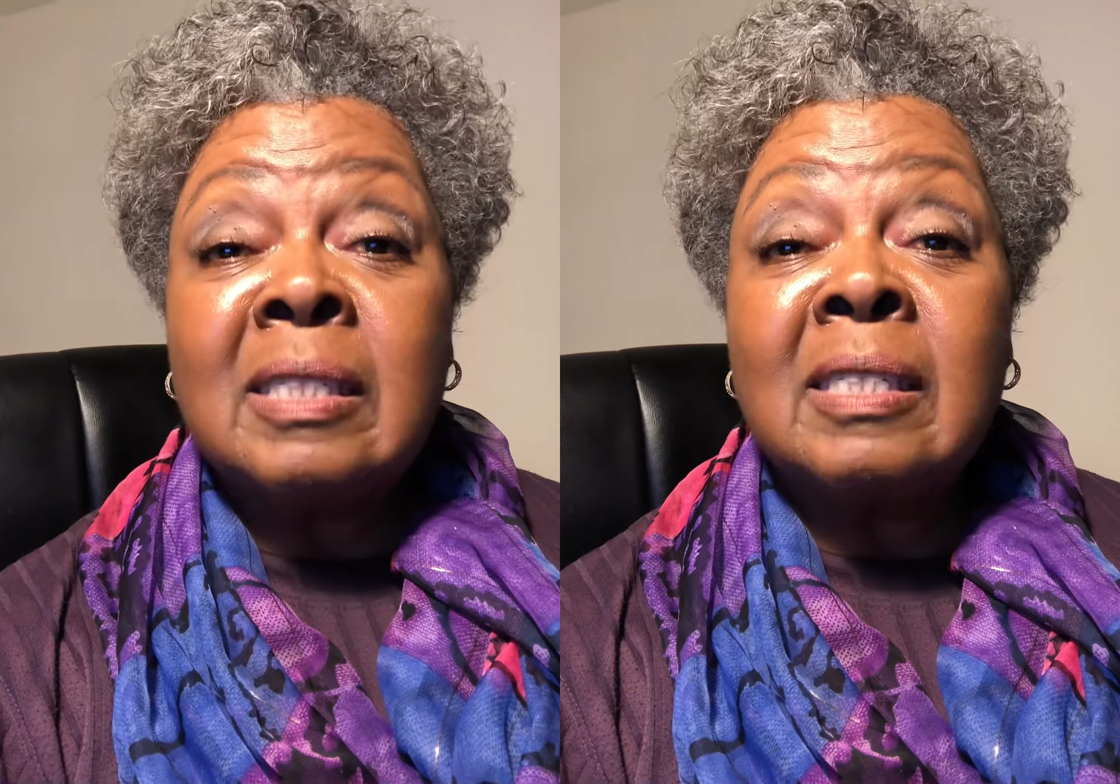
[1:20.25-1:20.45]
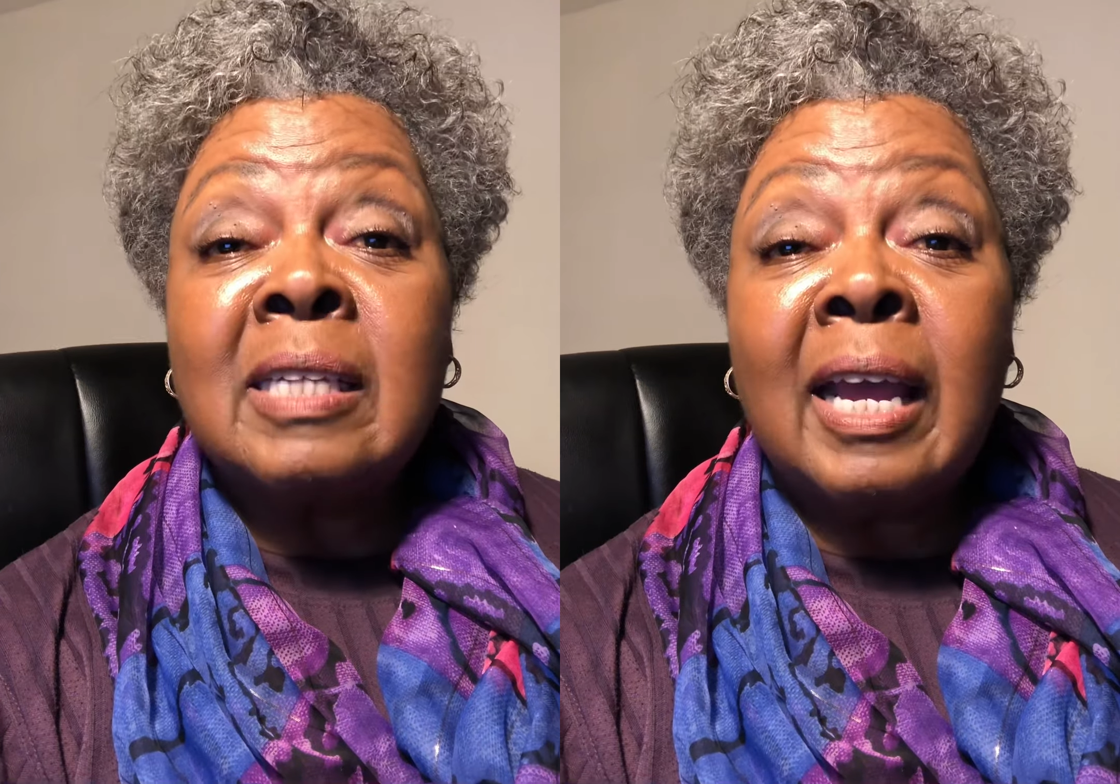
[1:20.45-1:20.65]

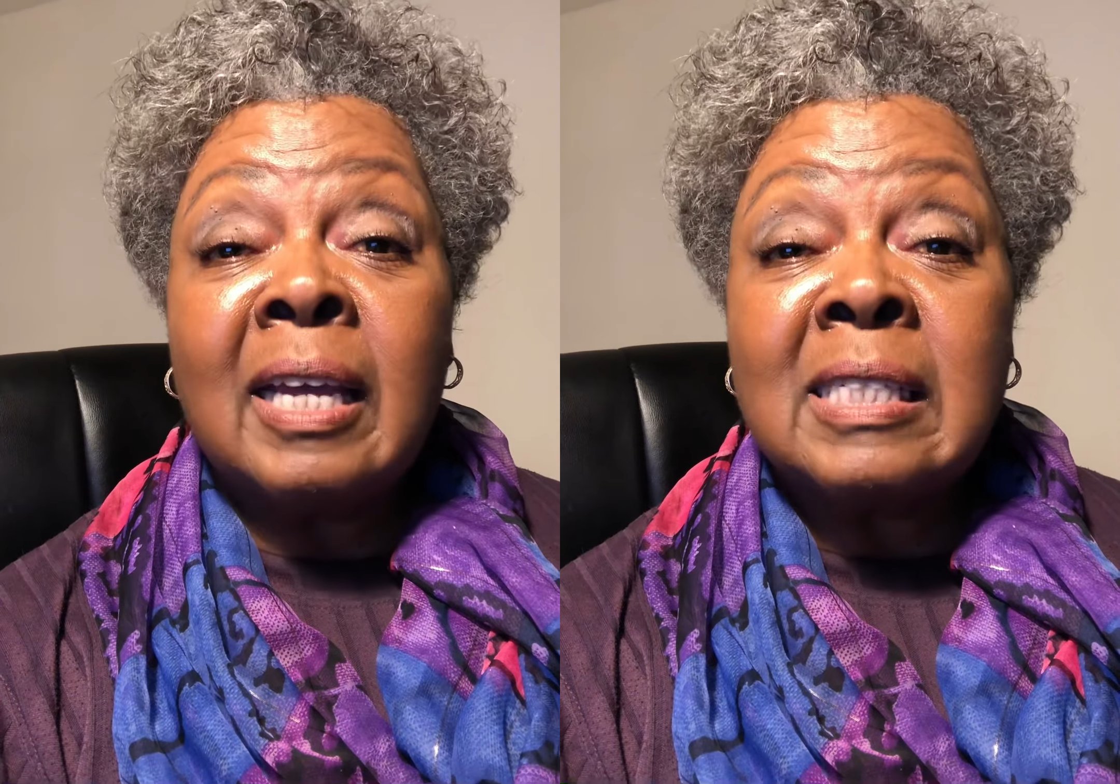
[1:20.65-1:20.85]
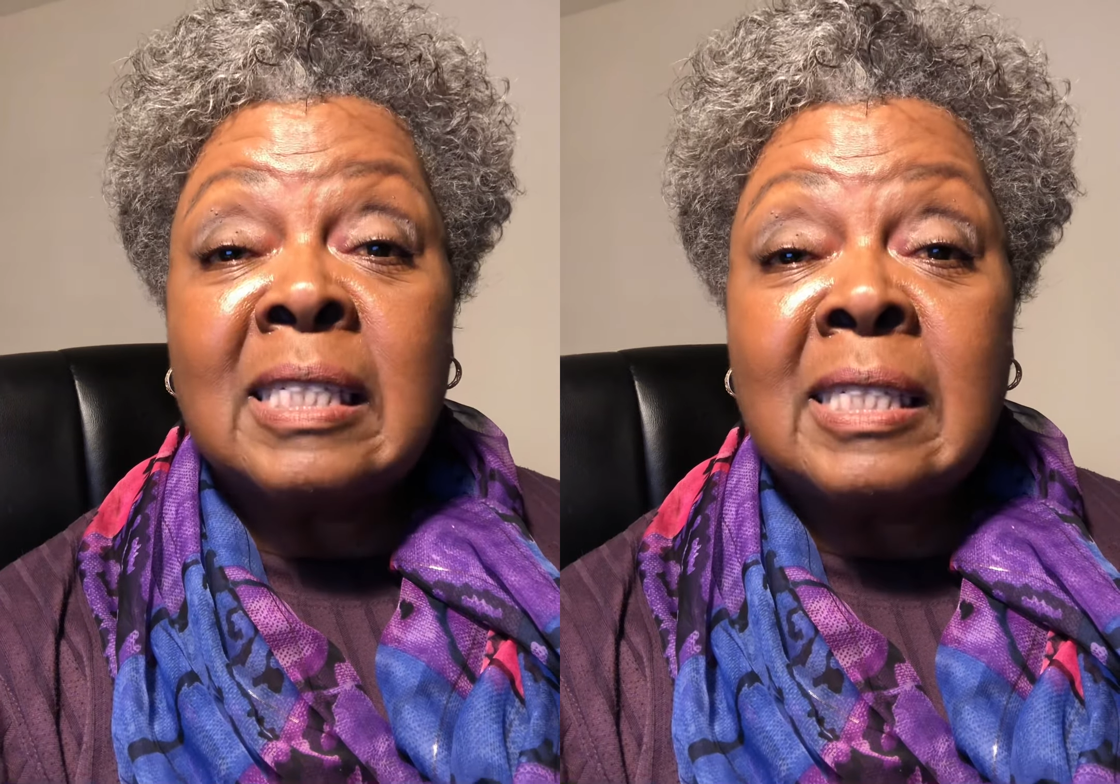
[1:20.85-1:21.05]
to take
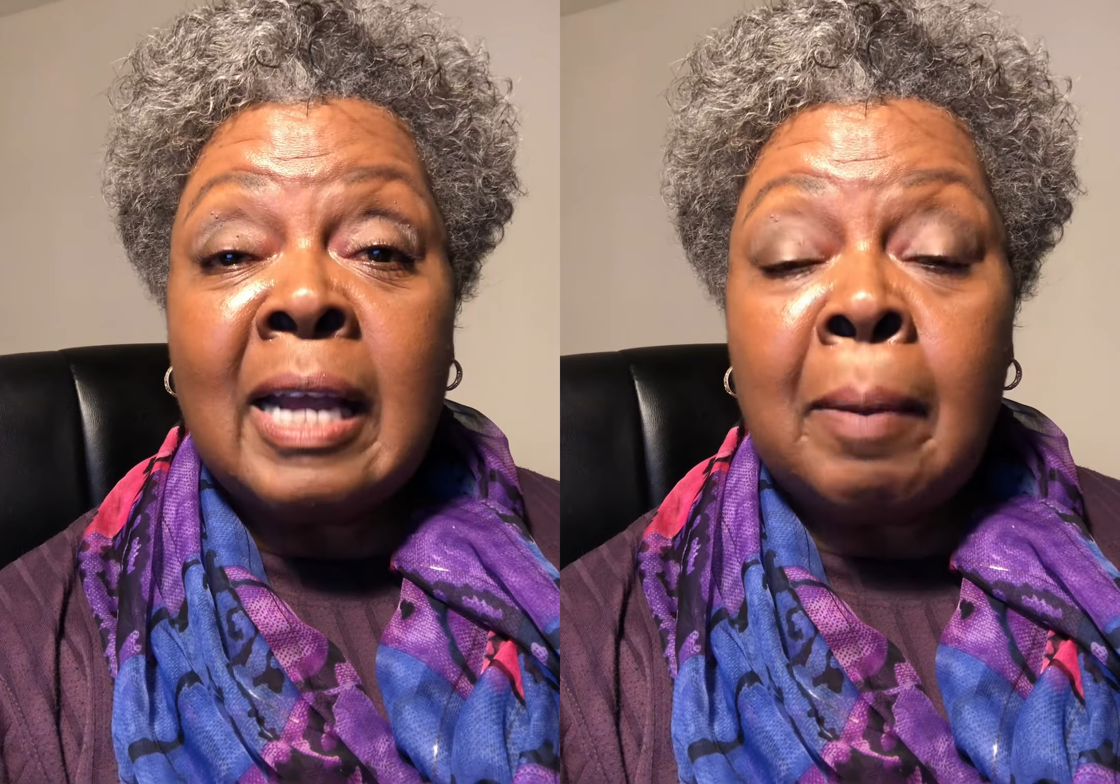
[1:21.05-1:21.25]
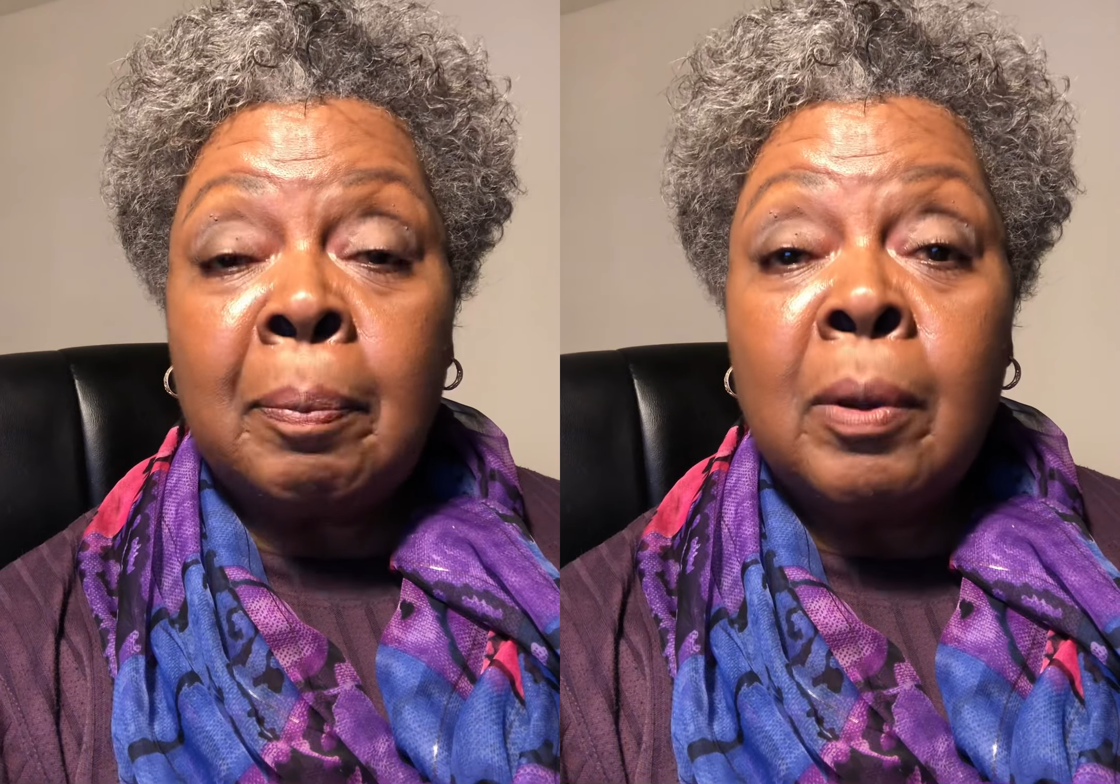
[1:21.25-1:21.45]
a
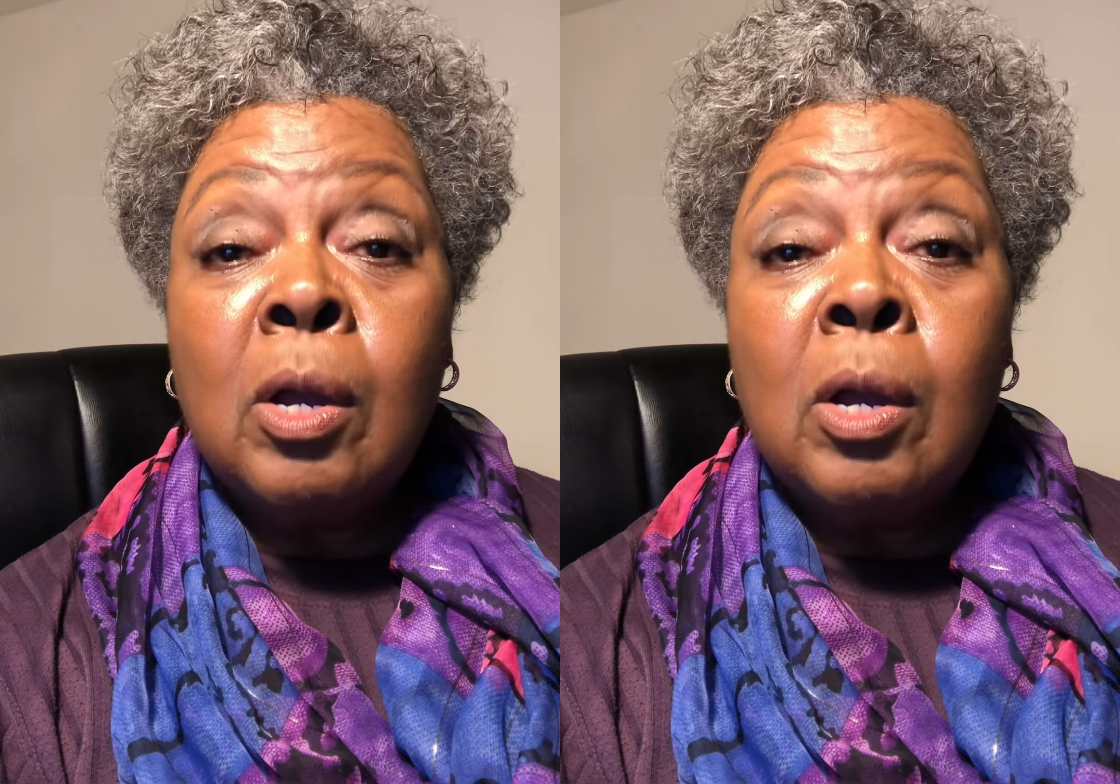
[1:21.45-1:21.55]
step